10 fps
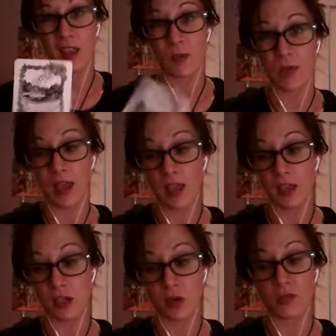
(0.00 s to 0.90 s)
may
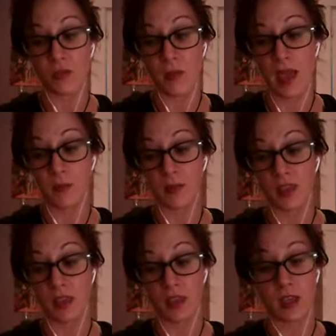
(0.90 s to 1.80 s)
show some
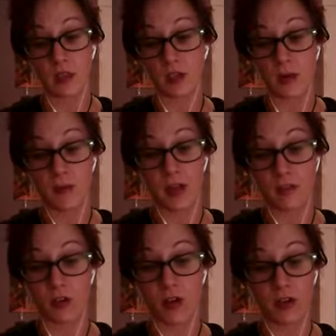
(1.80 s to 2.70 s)
apathy, and Gemini's
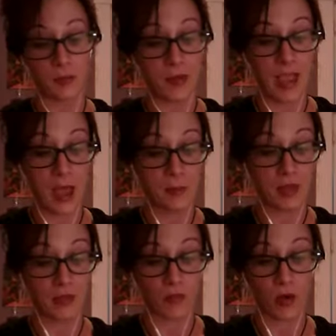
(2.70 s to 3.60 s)
not going to be
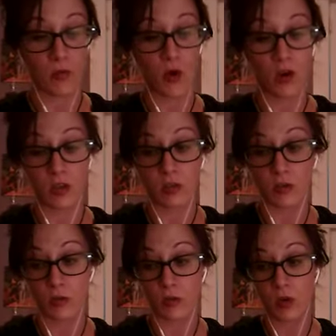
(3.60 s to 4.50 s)
happy. So I want
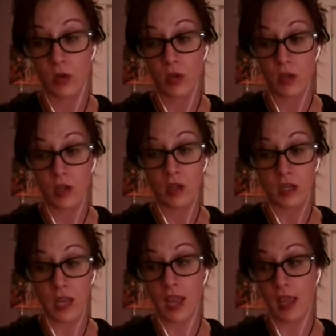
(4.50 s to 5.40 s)
you
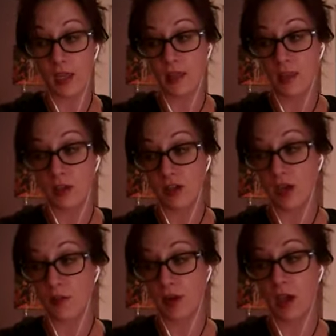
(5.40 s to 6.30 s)
to hang in there,
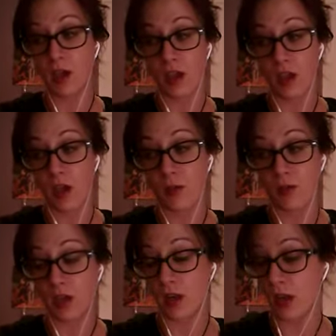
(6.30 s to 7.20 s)
Gemini. I
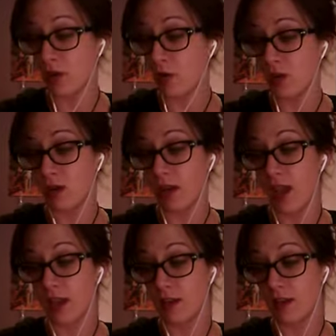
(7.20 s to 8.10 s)
mean, I don't want you to
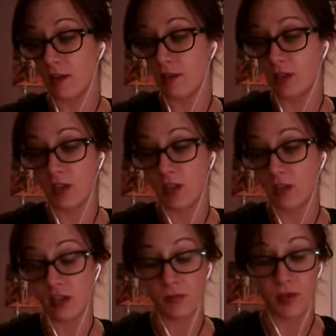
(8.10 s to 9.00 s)
hang into the
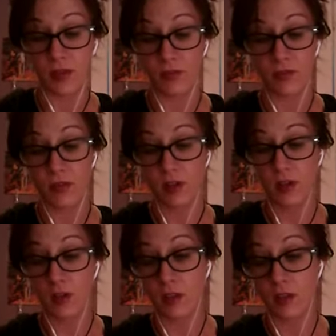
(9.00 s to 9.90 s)
relationship if
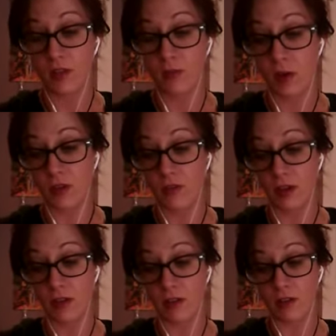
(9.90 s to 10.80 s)
this
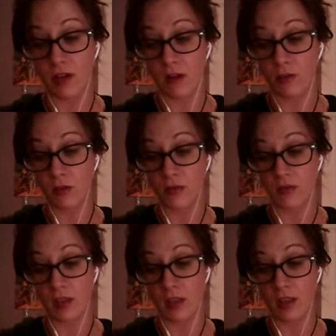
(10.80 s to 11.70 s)
person is a
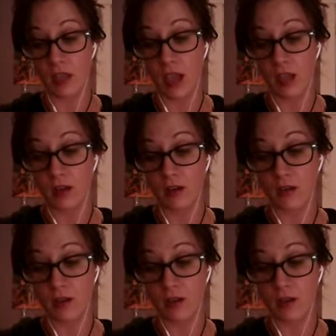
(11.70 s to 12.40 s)
Dodorovsky in the end.